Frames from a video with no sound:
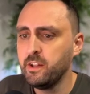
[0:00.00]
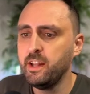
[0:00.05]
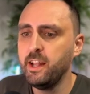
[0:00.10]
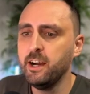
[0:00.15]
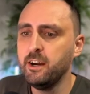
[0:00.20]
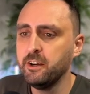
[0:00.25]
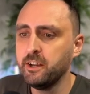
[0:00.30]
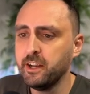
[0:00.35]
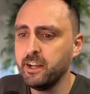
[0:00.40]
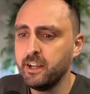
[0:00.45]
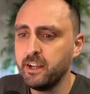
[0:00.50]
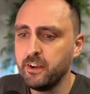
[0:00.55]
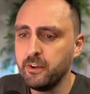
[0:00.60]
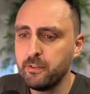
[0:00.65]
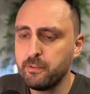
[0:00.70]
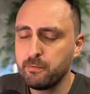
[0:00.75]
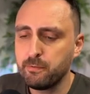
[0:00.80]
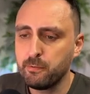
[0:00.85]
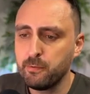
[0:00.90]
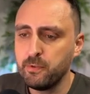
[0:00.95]
Now I'm going to go
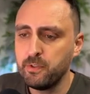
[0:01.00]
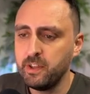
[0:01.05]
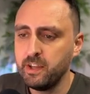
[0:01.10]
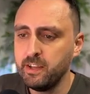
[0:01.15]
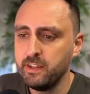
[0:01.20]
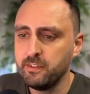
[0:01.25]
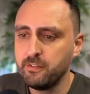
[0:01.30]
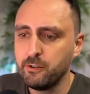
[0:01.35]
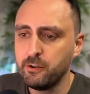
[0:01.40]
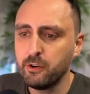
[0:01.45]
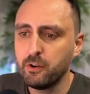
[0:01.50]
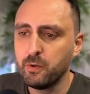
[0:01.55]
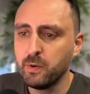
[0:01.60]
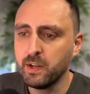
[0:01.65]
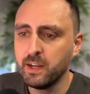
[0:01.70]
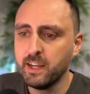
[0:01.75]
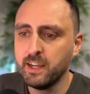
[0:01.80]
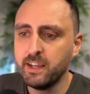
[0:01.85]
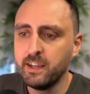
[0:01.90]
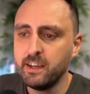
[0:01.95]
through these very
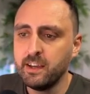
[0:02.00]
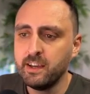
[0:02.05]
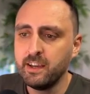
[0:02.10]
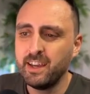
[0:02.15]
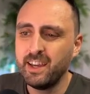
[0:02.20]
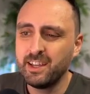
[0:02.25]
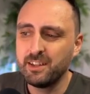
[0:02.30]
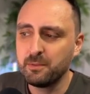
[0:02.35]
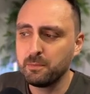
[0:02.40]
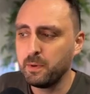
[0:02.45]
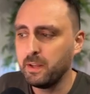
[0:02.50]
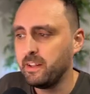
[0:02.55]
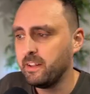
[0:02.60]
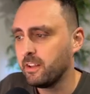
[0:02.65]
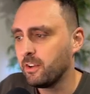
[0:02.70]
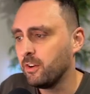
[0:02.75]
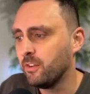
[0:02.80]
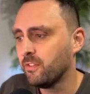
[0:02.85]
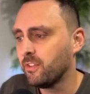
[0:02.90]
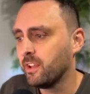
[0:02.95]
quickly, explain
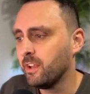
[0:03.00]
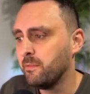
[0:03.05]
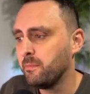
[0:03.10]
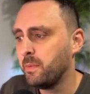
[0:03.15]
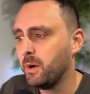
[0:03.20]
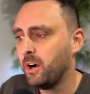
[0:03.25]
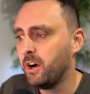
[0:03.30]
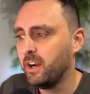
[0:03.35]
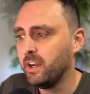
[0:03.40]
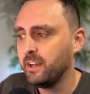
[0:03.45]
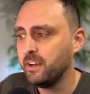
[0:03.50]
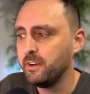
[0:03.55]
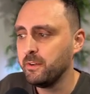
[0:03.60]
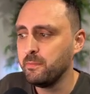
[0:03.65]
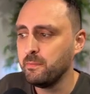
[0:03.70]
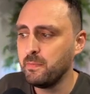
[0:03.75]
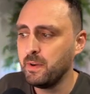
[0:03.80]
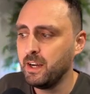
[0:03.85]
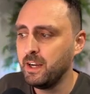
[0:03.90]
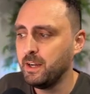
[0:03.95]
the concept behind
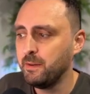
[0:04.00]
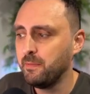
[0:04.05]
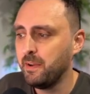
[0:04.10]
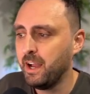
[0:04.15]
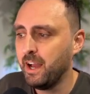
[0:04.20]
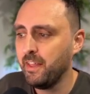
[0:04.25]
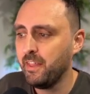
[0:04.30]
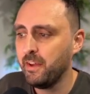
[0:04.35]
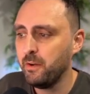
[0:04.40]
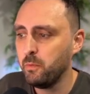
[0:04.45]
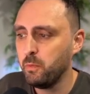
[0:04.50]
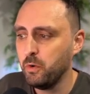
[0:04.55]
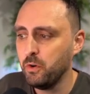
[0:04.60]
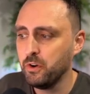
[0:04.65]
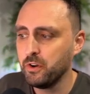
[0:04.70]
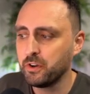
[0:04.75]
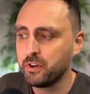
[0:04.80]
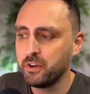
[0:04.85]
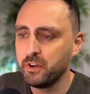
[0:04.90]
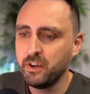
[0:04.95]
them, how they
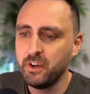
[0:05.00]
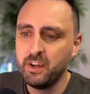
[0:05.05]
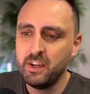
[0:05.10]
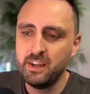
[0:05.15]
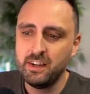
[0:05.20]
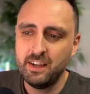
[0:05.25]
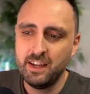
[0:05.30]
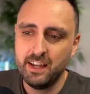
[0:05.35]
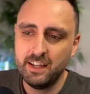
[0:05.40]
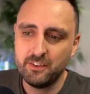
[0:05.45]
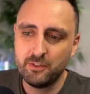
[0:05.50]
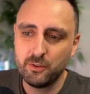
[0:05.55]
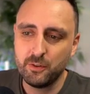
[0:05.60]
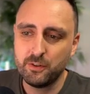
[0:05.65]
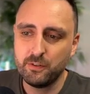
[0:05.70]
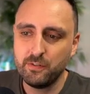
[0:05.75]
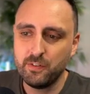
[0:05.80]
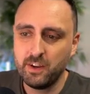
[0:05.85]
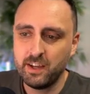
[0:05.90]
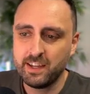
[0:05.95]
work, and
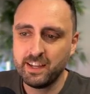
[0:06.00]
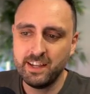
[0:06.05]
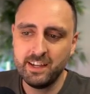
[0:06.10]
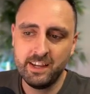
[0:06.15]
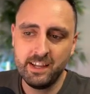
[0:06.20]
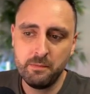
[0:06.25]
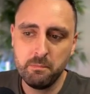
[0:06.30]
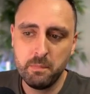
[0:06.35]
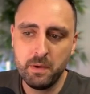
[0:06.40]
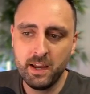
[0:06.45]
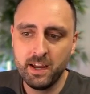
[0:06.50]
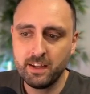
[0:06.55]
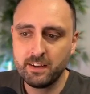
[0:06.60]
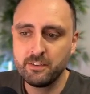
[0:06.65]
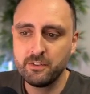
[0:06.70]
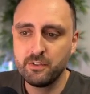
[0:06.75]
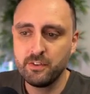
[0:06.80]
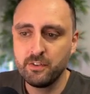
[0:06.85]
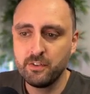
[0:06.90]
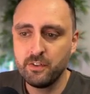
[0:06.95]
sort of like an
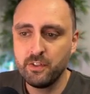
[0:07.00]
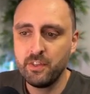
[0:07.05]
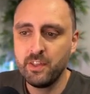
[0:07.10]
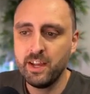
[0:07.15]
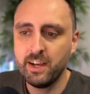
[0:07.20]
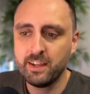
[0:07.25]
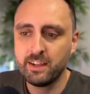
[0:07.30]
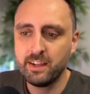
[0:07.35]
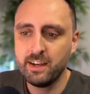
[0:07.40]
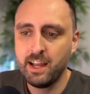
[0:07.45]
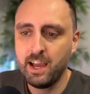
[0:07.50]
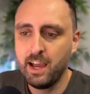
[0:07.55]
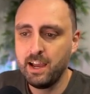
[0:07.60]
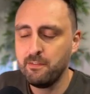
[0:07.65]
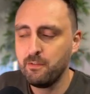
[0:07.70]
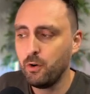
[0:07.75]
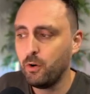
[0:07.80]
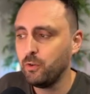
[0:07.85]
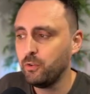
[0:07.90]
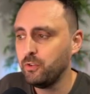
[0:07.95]
impact that it can
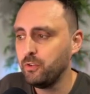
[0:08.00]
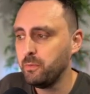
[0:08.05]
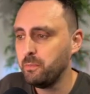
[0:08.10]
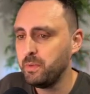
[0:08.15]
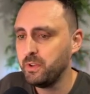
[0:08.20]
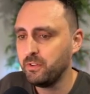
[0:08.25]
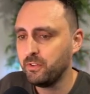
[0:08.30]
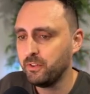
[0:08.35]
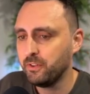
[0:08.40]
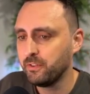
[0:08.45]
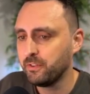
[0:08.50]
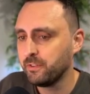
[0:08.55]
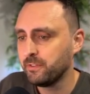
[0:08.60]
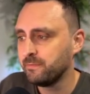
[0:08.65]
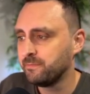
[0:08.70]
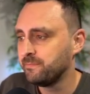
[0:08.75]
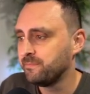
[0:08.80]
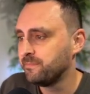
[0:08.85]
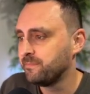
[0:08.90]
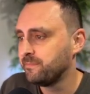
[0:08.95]
have on your business.